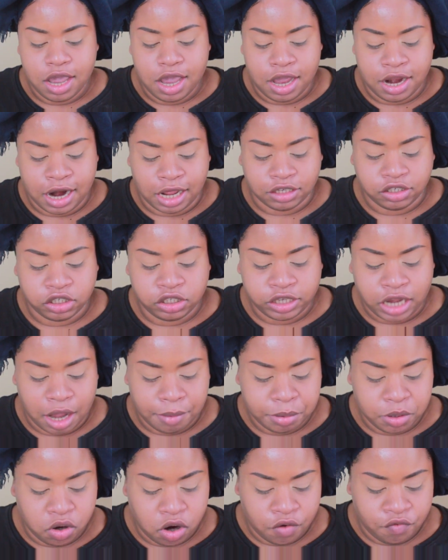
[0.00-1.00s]
And I just
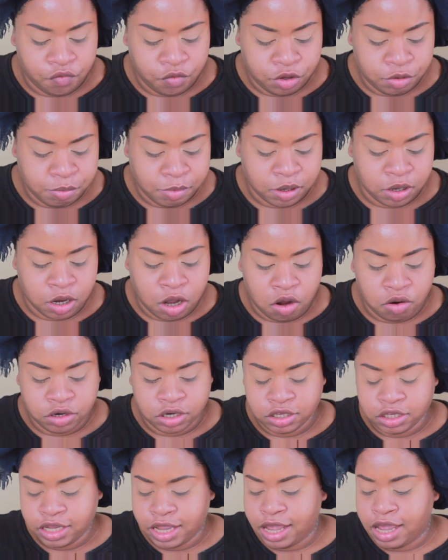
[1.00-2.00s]
topped it off with my
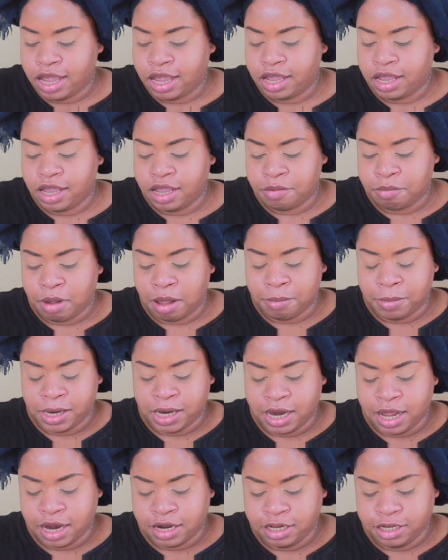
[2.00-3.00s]
Golden Tan and my
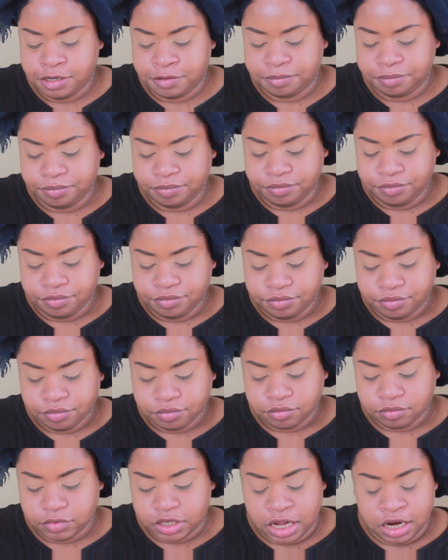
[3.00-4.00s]
Milani,
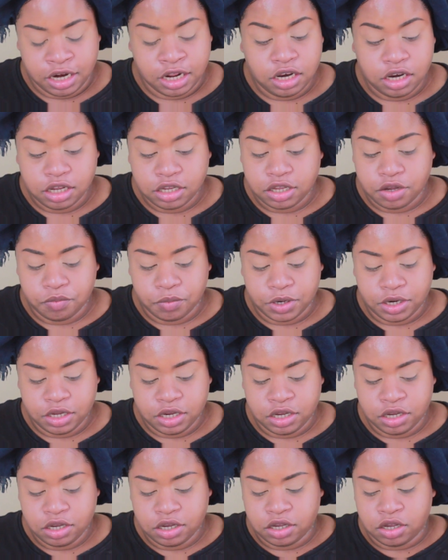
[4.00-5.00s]
and it looked it
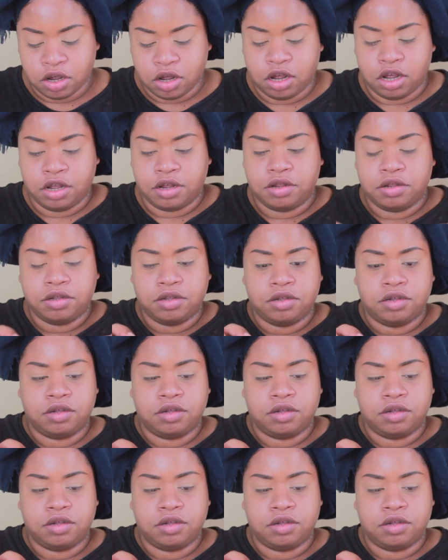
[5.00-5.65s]
really good, y'all.